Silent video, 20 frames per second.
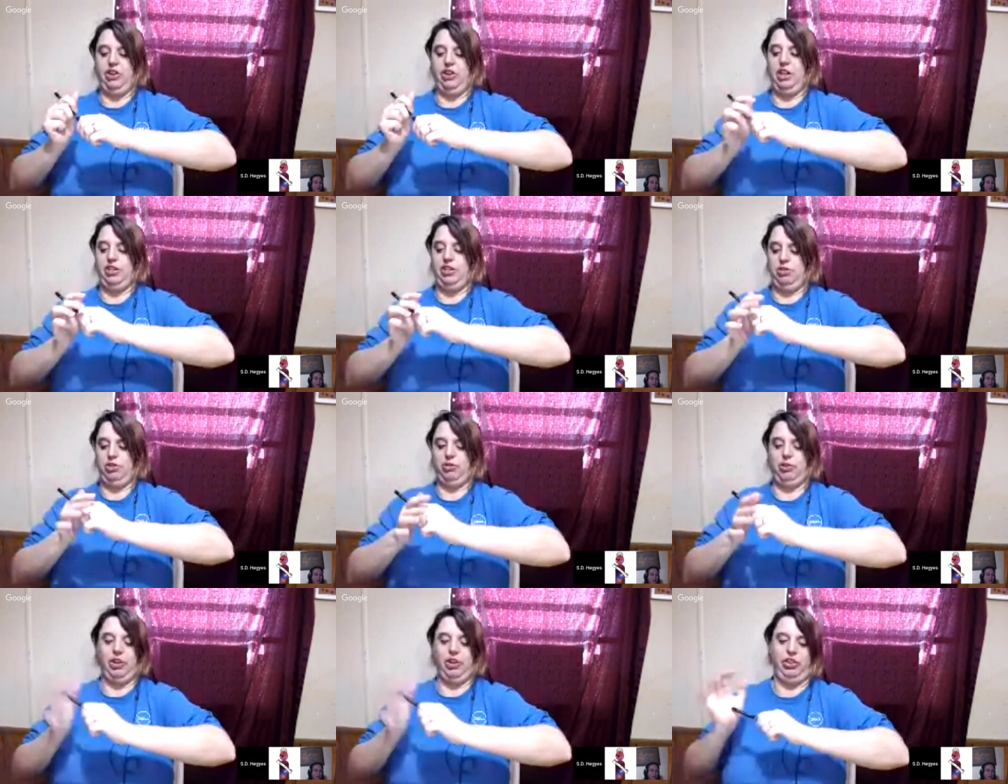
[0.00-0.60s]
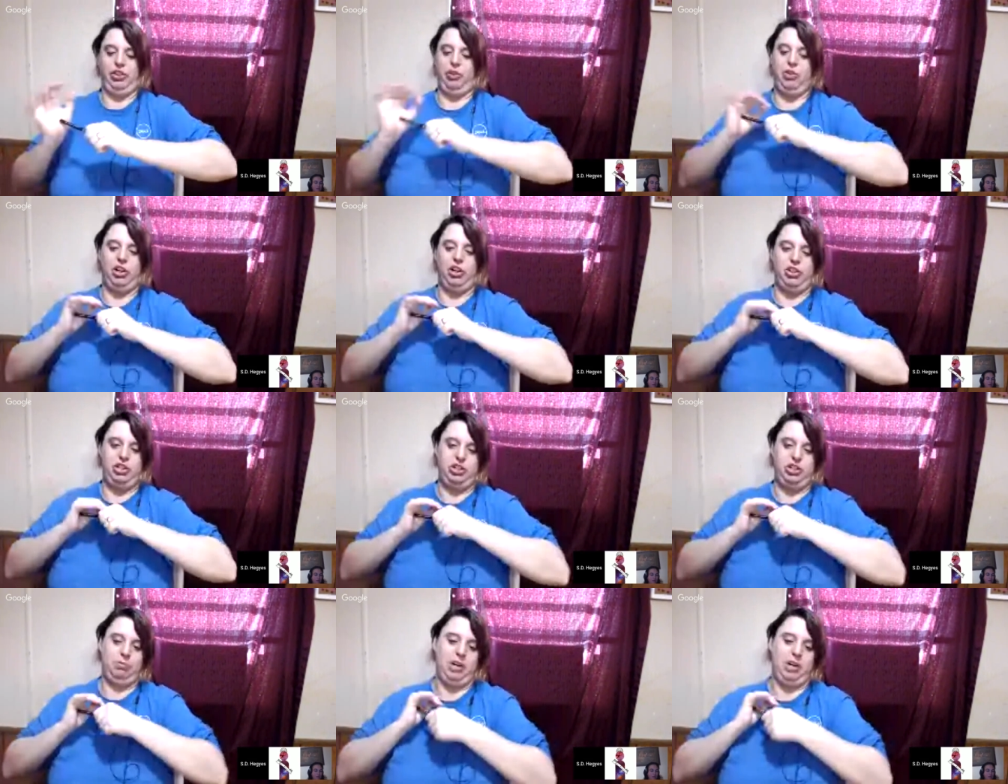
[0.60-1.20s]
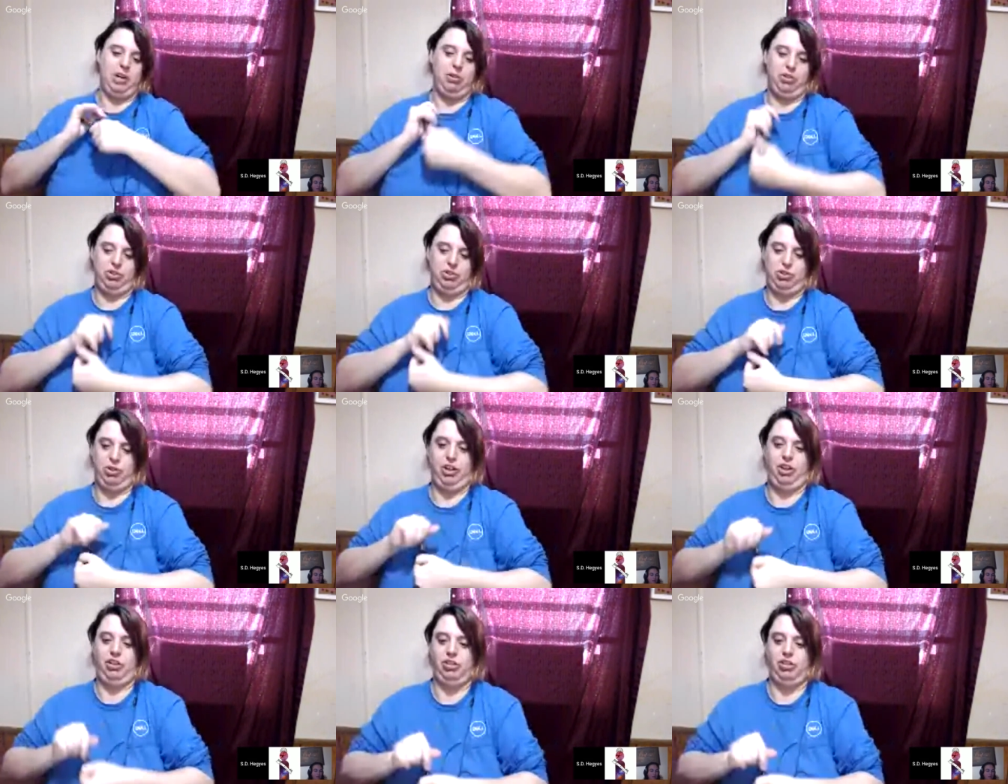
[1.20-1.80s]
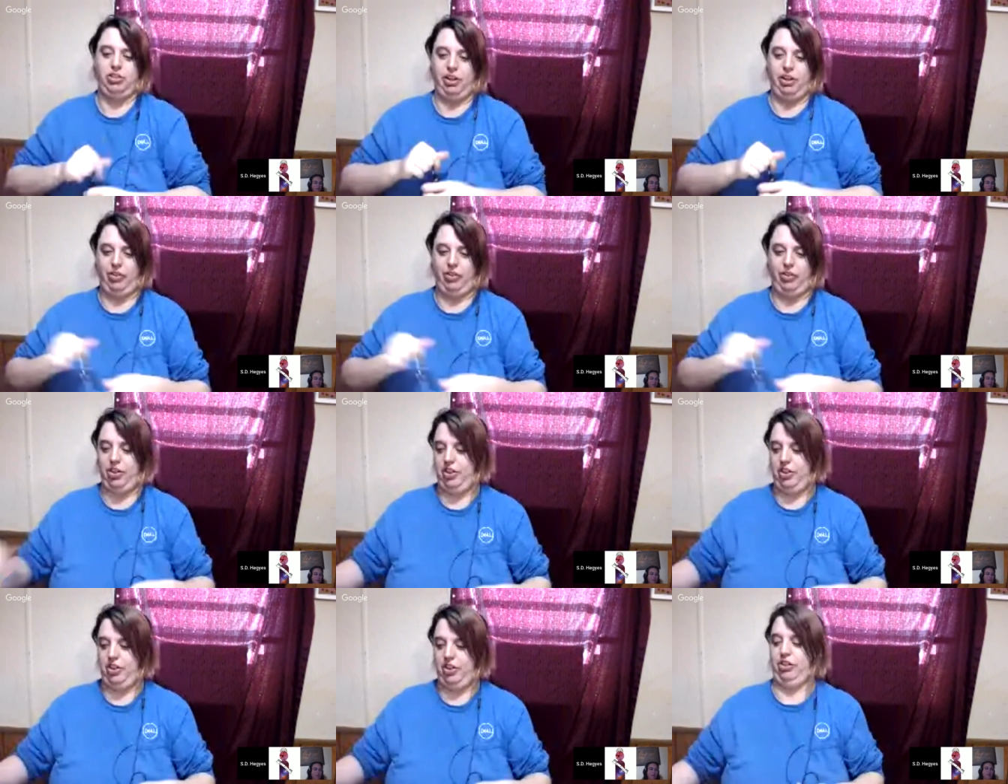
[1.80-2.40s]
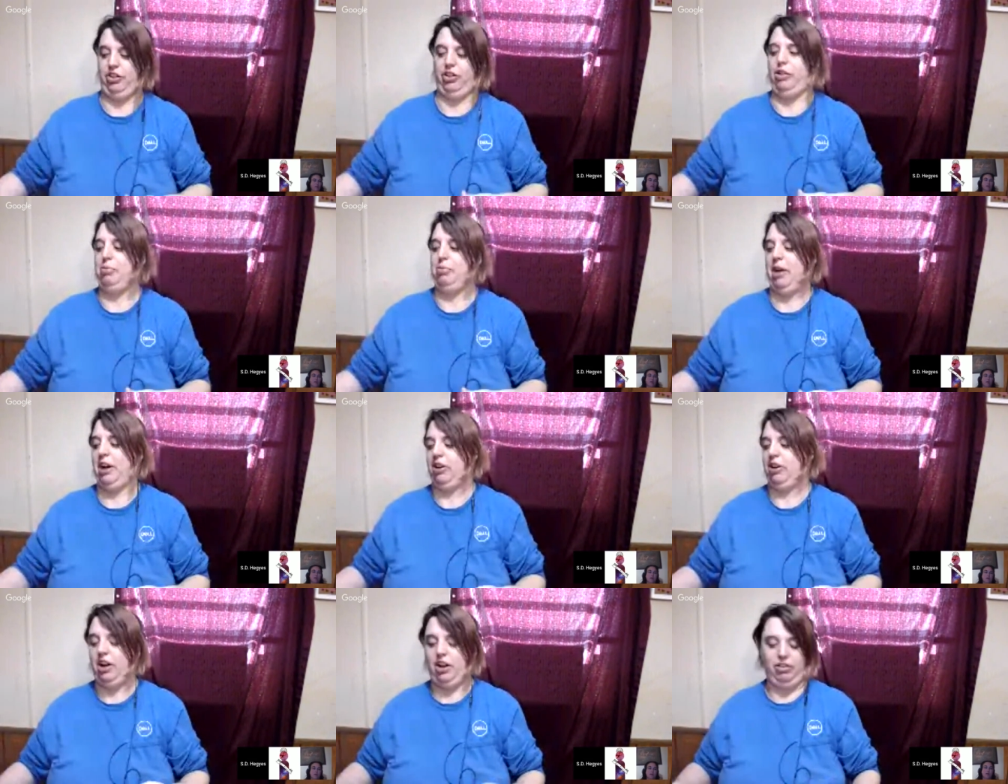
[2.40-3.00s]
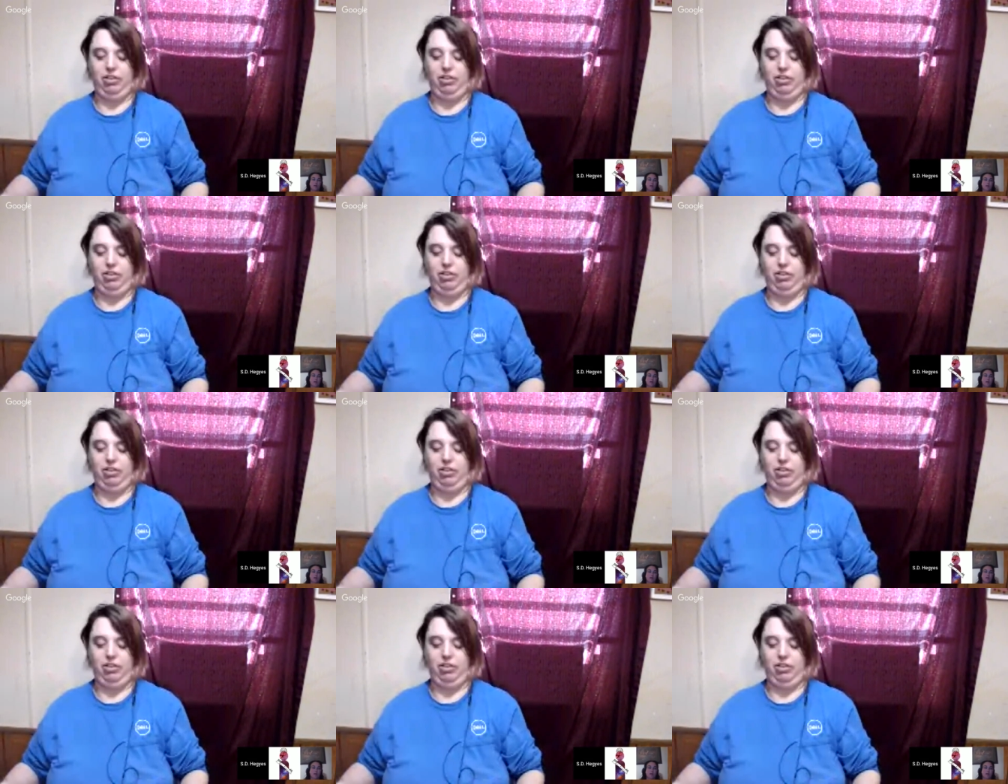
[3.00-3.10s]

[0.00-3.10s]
do as well as I wanted to, but I was doing several other things in the background.